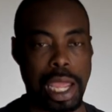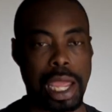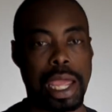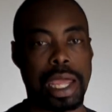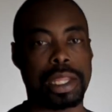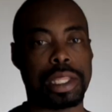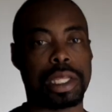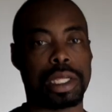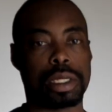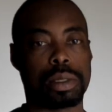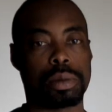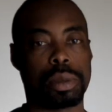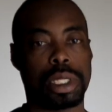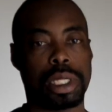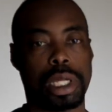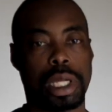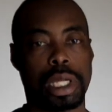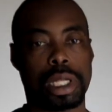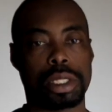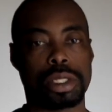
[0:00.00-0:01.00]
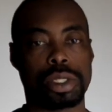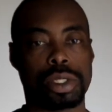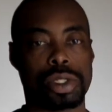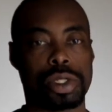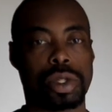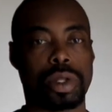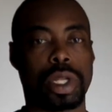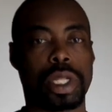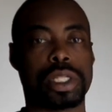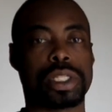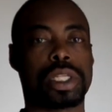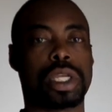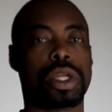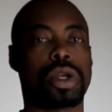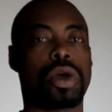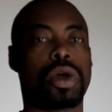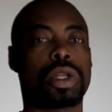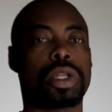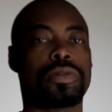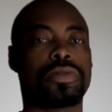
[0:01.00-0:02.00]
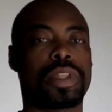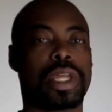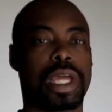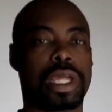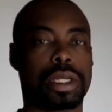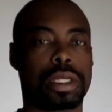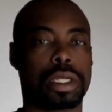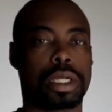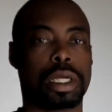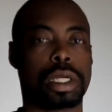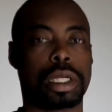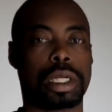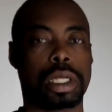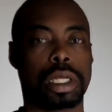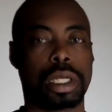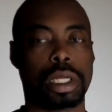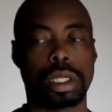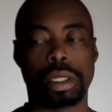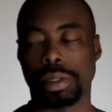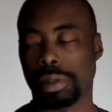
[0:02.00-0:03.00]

and then begin. So let's get all of that done.